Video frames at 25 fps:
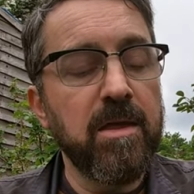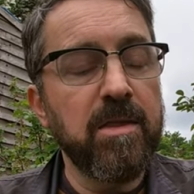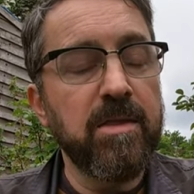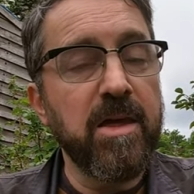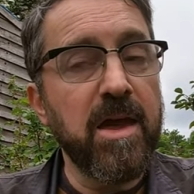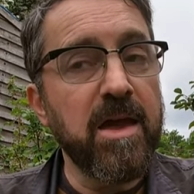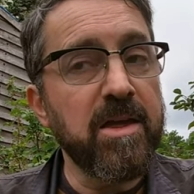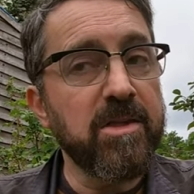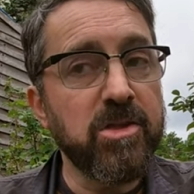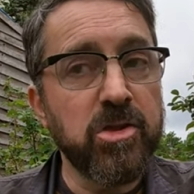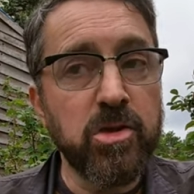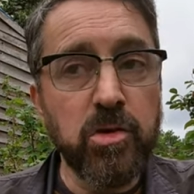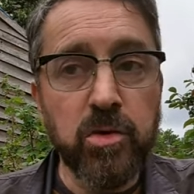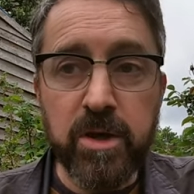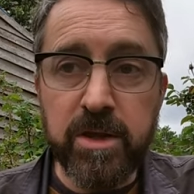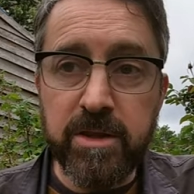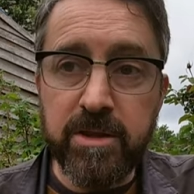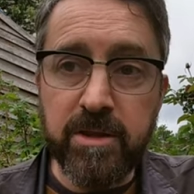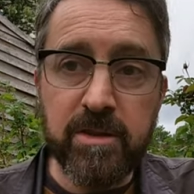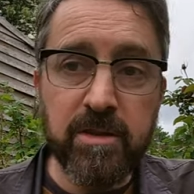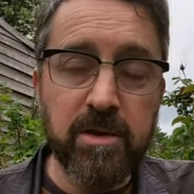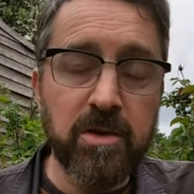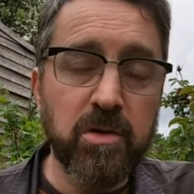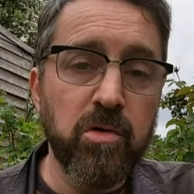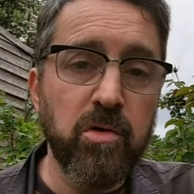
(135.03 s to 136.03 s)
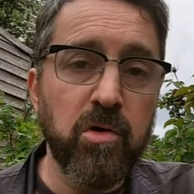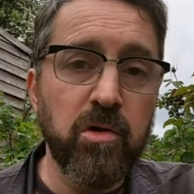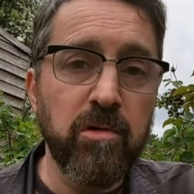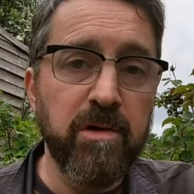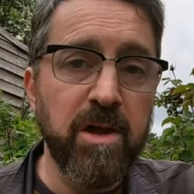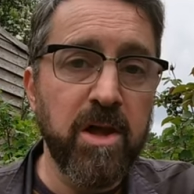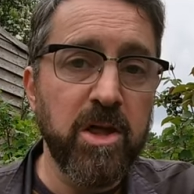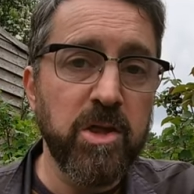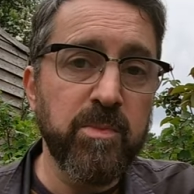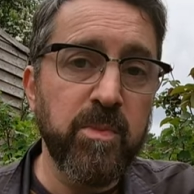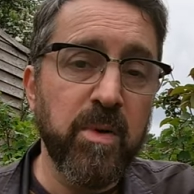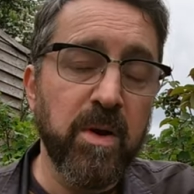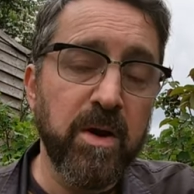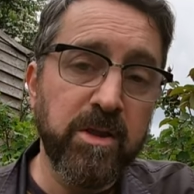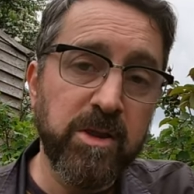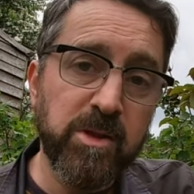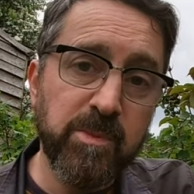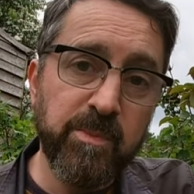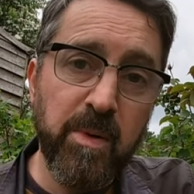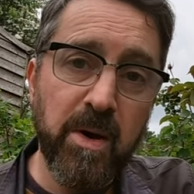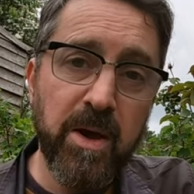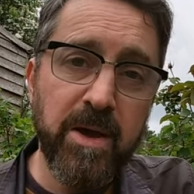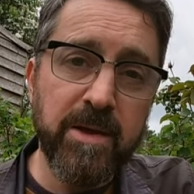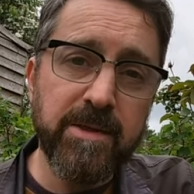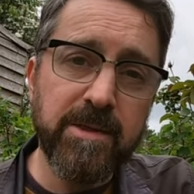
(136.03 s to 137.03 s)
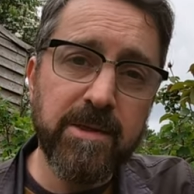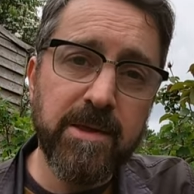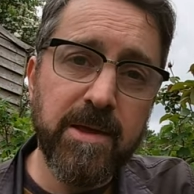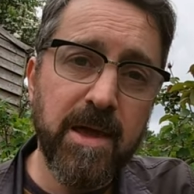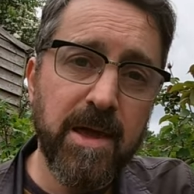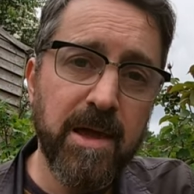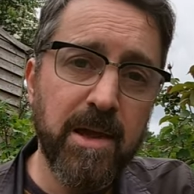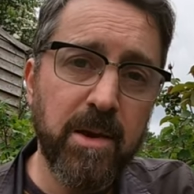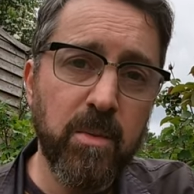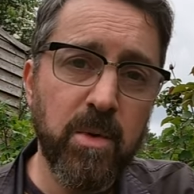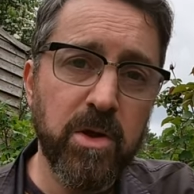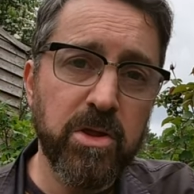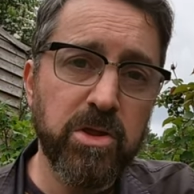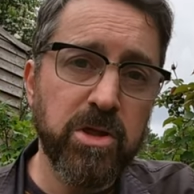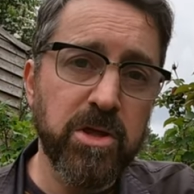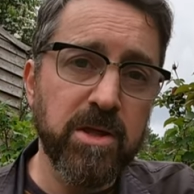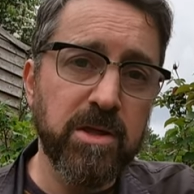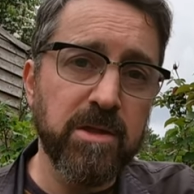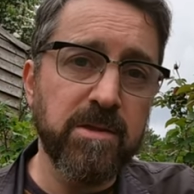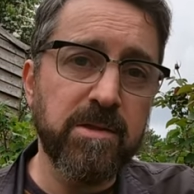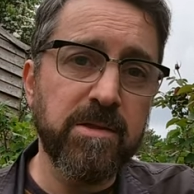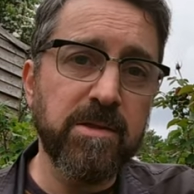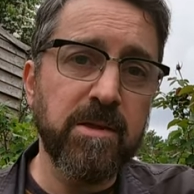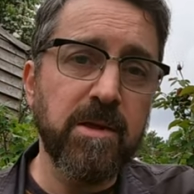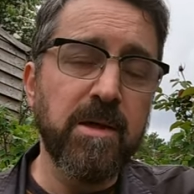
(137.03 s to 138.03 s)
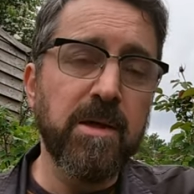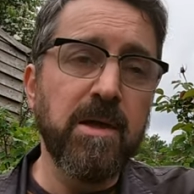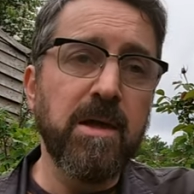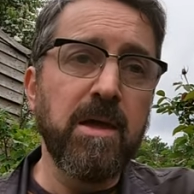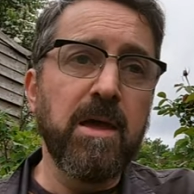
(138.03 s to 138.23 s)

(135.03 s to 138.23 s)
That's joined in the core range by Spice King, which is,